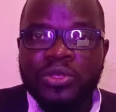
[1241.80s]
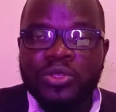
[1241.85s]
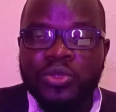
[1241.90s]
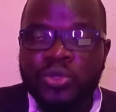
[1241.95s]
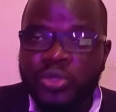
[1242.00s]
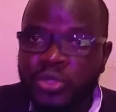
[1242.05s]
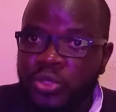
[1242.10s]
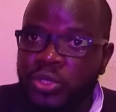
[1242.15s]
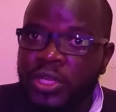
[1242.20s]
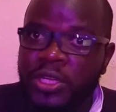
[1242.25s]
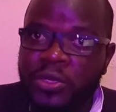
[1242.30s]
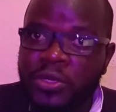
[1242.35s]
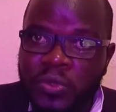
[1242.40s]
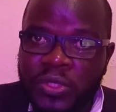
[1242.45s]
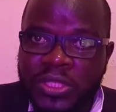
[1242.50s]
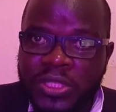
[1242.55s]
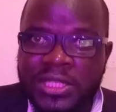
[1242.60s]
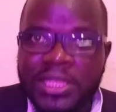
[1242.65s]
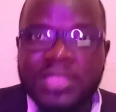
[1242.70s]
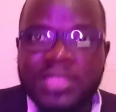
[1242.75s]
to trade
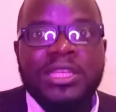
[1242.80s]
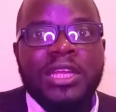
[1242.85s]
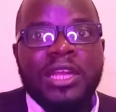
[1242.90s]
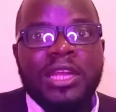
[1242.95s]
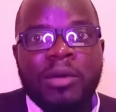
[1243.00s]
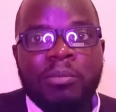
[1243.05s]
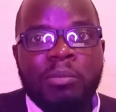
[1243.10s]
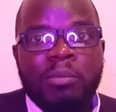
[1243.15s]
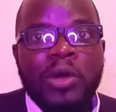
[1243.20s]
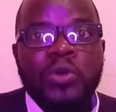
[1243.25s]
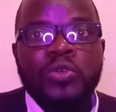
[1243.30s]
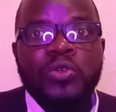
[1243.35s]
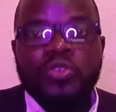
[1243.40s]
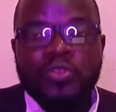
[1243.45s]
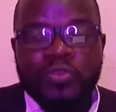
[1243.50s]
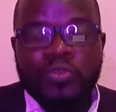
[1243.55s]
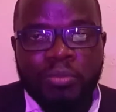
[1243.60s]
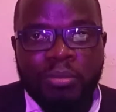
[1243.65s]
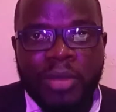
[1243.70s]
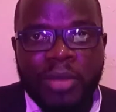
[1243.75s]
with such an amount
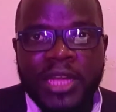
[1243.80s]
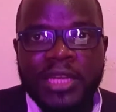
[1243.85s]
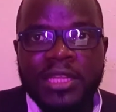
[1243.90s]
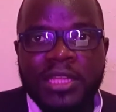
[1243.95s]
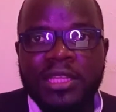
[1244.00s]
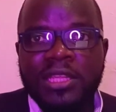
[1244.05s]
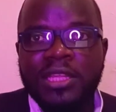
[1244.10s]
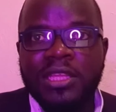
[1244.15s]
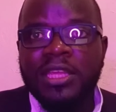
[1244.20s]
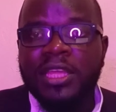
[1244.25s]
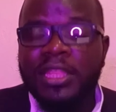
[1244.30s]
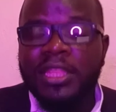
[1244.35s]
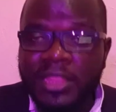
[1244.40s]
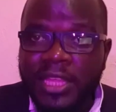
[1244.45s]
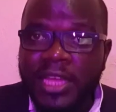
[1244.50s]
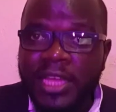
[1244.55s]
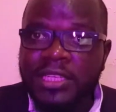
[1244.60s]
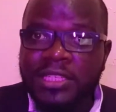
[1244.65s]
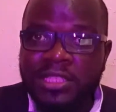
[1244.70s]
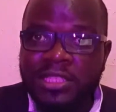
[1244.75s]
of money. And
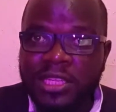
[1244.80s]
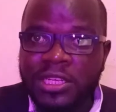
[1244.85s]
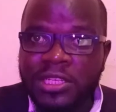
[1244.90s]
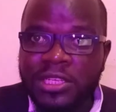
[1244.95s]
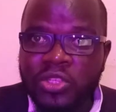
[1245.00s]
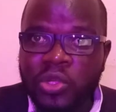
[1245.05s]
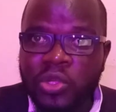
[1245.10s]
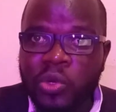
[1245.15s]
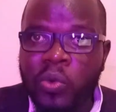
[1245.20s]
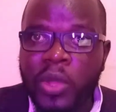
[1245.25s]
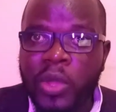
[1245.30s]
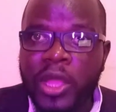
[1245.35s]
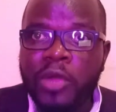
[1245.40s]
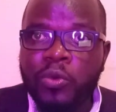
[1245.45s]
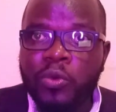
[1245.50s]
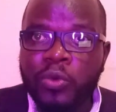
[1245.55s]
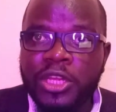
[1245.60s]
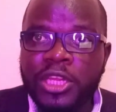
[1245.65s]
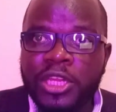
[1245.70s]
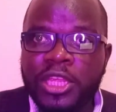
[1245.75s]
that is the reason why
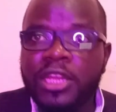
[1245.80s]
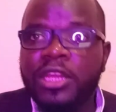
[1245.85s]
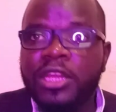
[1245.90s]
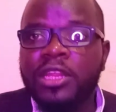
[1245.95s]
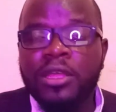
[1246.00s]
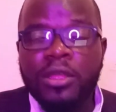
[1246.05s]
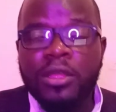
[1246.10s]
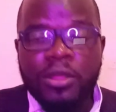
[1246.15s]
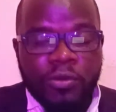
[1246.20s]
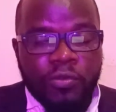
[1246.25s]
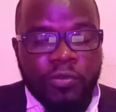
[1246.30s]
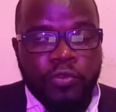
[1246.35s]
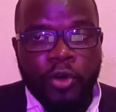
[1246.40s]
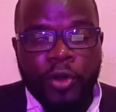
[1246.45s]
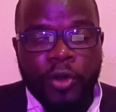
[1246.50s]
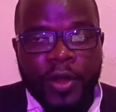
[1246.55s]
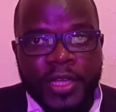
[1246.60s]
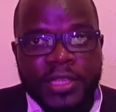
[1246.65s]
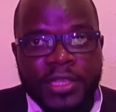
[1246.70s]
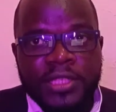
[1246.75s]
we need
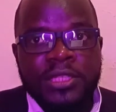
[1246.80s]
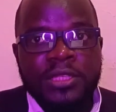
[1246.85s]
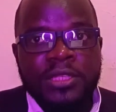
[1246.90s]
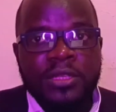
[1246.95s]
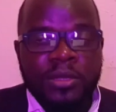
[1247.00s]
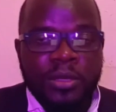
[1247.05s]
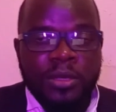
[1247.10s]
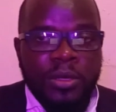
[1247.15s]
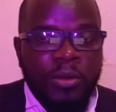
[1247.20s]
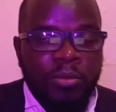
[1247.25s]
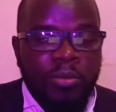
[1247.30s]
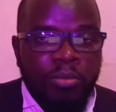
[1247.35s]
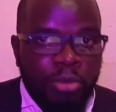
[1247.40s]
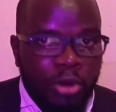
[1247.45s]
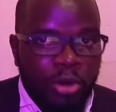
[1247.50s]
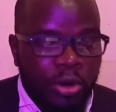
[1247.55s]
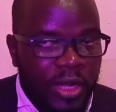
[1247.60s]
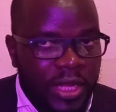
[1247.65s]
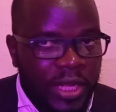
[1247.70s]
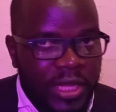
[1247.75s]
Forex
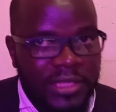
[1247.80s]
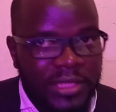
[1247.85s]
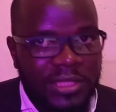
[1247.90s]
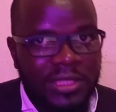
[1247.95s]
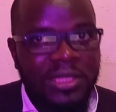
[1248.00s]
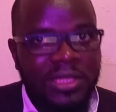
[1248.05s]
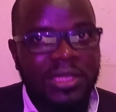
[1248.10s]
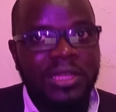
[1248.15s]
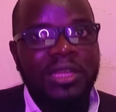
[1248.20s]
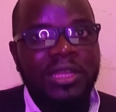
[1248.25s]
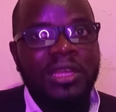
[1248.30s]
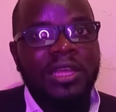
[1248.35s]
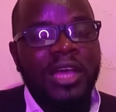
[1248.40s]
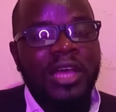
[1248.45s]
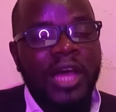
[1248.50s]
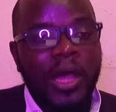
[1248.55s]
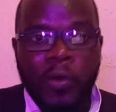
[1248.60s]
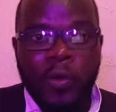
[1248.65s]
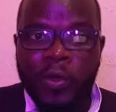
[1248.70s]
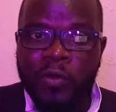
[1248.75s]
brokers.
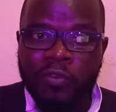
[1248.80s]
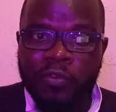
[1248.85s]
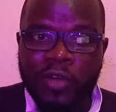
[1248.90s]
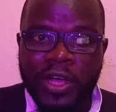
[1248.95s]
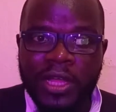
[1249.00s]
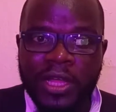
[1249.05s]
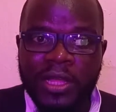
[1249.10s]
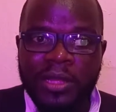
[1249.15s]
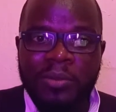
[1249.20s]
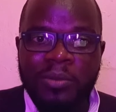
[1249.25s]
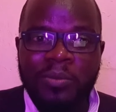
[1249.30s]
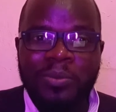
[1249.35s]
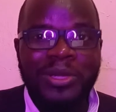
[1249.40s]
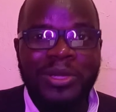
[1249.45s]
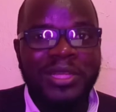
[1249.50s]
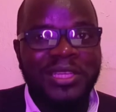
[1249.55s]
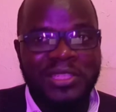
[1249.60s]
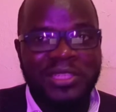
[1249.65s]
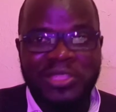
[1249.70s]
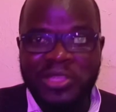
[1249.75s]
However,
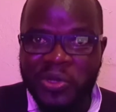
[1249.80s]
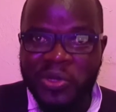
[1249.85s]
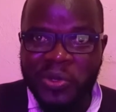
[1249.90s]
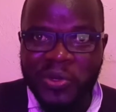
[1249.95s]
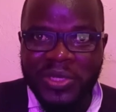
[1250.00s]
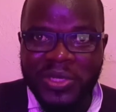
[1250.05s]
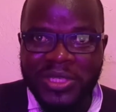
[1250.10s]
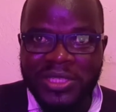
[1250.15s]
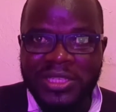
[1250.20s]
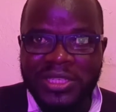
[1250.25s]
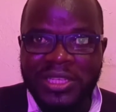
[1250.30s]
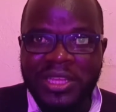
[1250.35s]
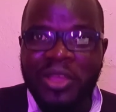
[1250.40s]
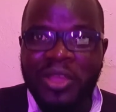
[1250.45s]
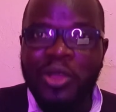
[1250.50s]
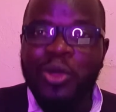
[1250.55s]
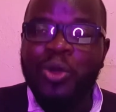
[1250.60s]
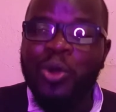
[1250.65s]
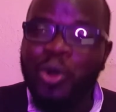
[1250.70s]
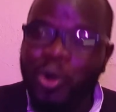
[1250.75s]
please note,
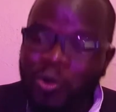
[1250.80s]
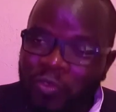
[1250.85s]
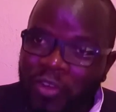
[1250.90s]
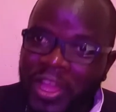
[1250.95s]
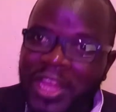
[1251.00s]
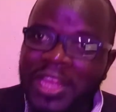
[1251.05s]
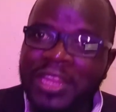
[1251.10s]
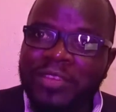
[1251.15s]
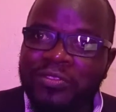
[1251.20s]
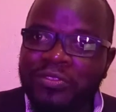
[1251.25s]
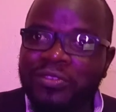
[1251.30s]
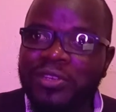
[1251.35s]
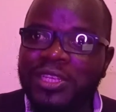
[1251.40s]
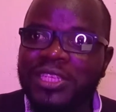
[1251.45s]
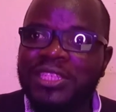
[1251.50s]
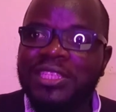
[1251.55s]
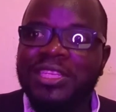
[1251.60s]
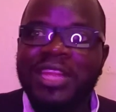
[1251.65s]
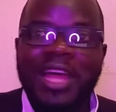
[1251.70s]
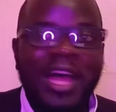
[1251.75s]

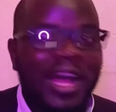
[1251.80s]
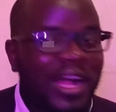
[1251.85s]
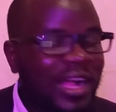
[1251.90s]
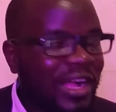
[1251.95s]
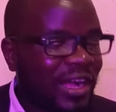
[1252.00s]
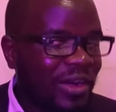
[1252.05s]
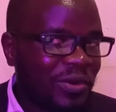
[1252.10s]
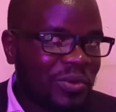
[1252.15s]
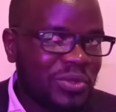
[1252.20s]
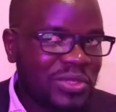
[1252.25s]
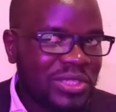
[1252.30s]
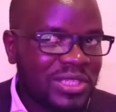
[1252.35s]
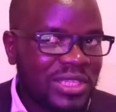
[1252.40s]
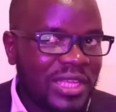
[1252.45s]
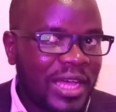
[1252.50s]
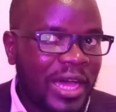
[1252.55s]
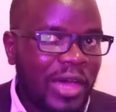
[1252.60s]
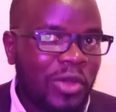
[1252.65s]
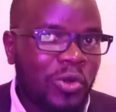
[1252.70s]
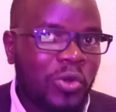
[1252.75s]
over-leveraged
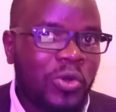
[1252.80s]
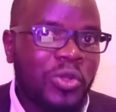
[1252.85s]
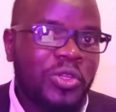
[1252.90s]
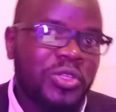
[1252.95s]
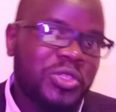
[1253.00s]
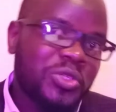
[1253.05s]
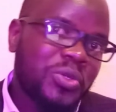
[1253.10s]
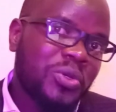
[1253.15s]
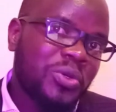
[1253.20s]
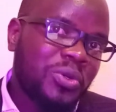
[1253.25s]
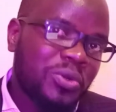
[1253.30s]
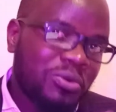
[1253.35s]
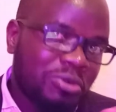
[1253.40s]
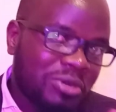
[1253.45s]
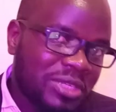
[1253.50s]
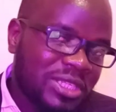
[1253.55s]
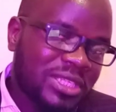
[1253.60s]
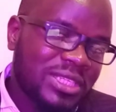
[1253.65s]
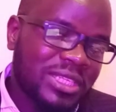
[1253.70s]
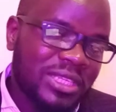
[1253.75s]
accounts are also
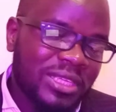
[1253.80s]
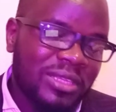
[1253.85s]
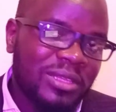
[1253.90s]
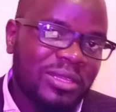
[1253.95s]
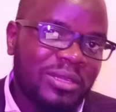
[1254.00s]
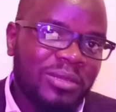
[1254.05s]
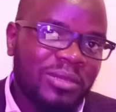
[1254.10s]
risky